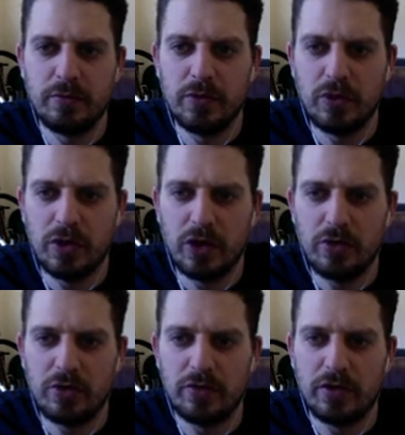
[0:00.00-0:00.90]
more
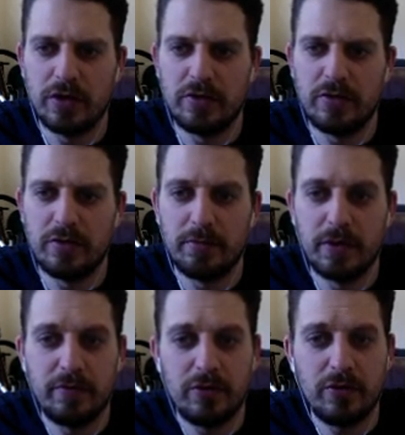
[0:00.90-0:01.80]
goals than us. But
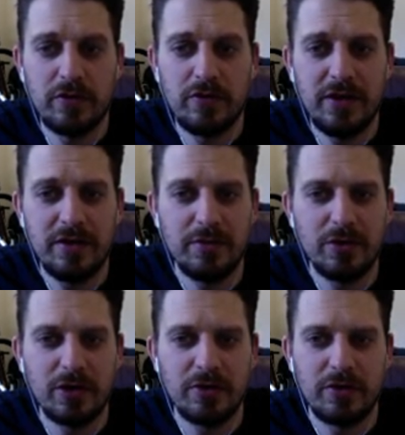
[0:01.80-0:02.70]
they've also conceded more
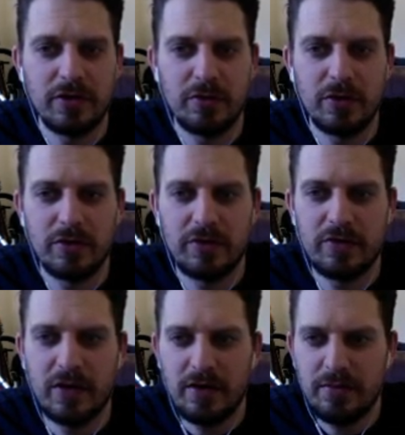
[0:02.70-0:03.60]
goals than us. We got the
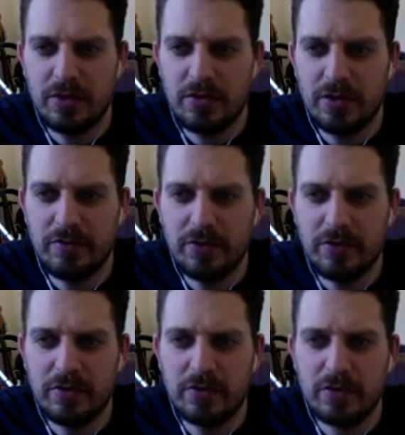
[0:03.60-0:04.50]
same goal
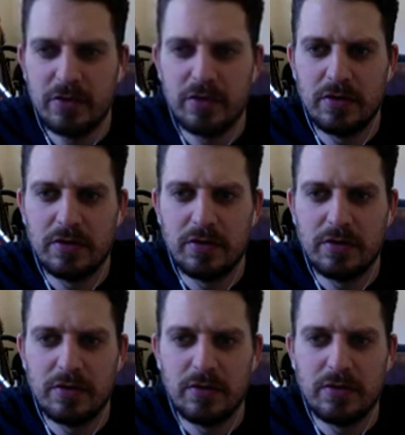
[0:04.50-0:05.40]
difference.
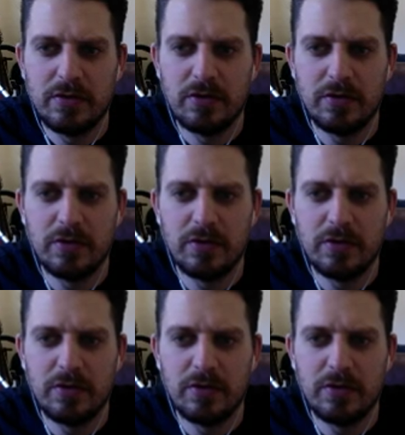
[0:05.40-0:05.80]
No,